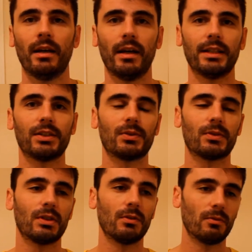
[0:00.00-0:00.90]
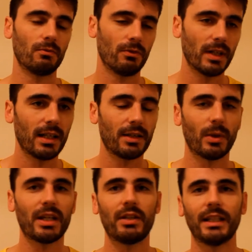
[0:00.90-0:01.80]
It's really
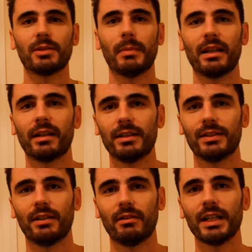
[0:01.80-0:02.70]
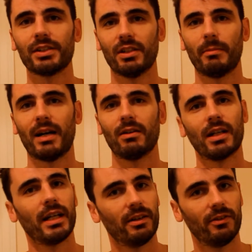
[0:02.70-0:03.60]
where you need to make the consideration about
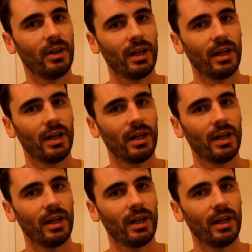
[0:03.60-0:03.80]
kind of